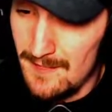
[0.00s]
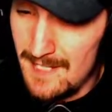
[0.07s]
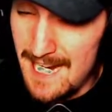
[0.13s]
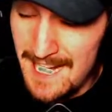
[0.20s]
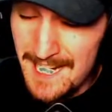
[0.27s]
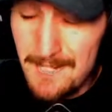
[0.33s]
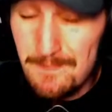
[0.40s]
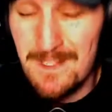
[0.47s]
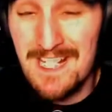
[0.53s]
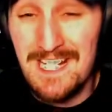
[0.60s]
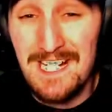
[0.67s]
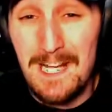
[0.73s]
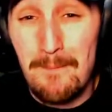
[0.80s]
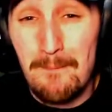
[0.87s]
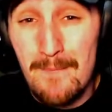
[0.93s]
Ended up
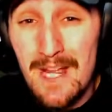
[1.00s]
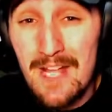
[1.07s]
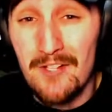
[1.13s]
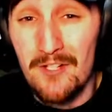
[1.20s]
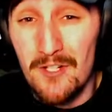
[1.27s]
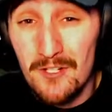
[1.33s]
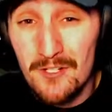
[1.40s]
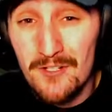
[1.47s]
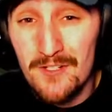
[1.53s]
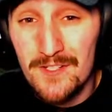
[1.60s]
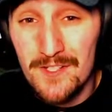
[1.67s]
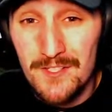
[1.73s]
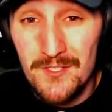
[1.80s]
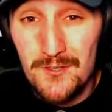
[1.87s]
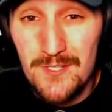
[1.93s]
sending a male hooker to
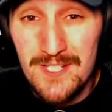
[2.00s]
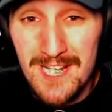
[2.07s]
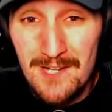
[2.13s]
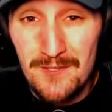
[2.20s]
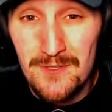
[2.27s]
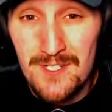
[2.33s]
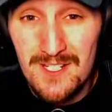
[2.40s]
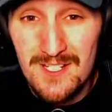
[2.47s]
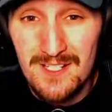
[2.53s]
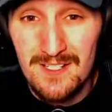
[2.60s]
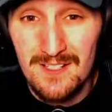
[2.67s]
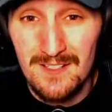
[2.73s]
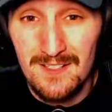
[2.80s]
the dude's house,